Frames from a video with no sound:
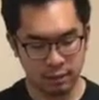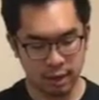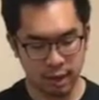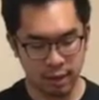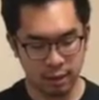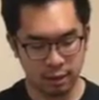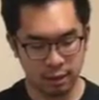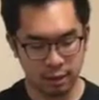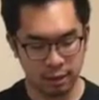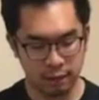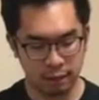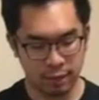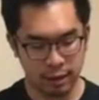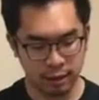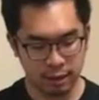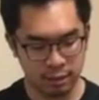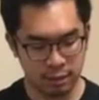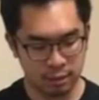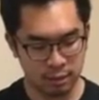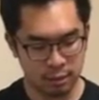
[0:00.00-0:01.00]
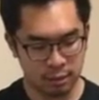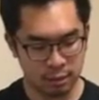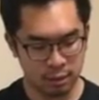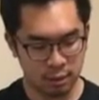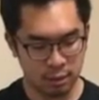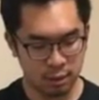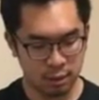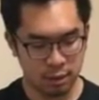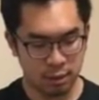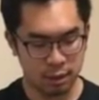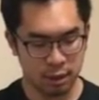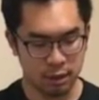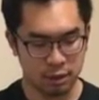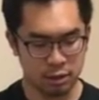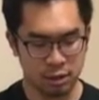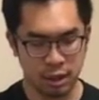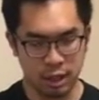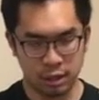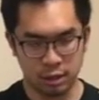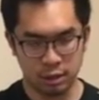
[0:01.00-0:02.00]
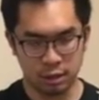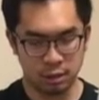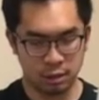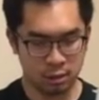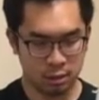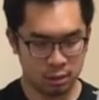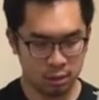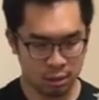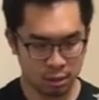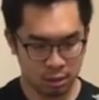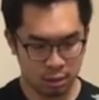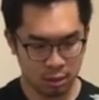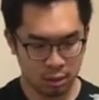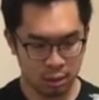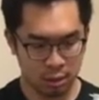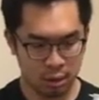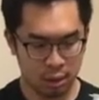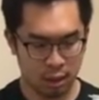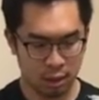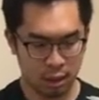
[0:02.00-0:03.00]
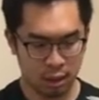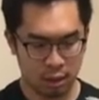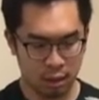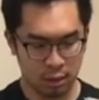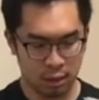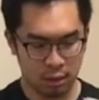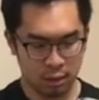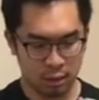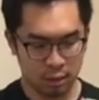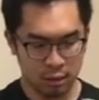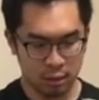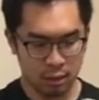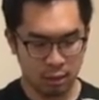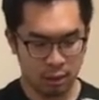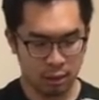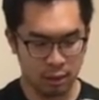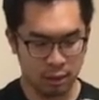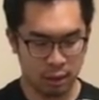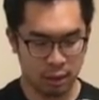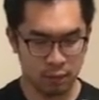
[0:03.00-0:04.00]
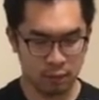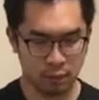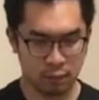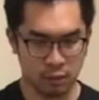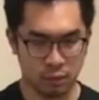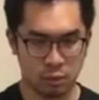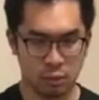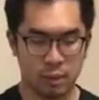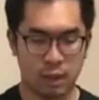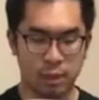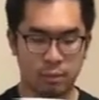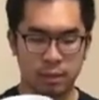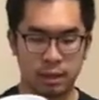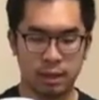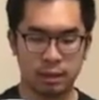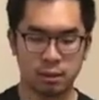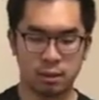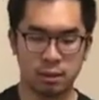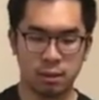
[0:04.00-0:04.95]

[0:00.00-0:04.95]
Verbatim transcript: of that, it affects the intonation. Uh, the intervals will not be as